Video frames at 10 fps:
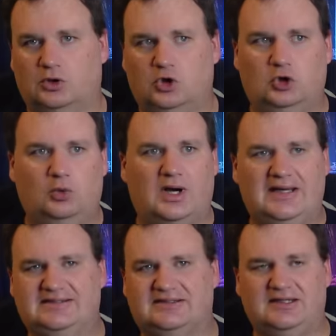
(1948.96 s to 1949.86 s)
Who
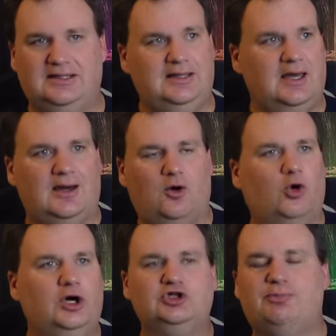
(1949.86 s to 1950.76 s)
was the uh,
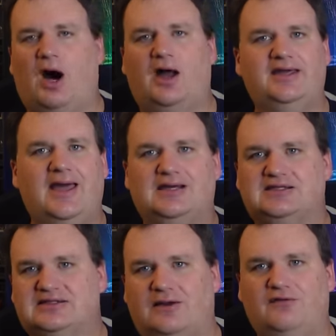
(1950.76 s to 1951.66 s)
orange Pontiac
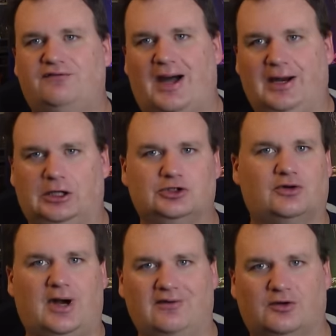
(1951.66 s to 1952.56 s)
Sunfire
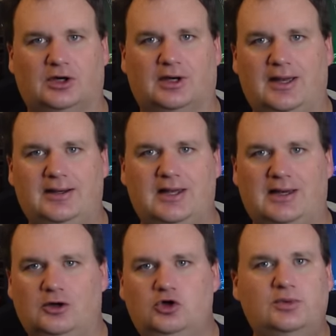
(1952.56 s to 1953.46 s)
driver, and
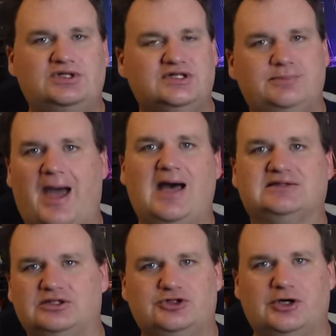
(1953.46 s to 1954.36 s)
uh, who was his
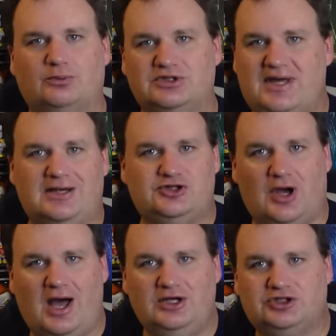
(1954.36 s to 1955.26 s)
passenger? Was that
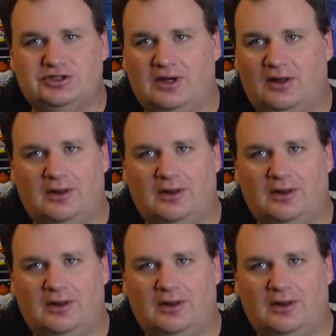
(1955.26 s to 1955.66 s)
Josh?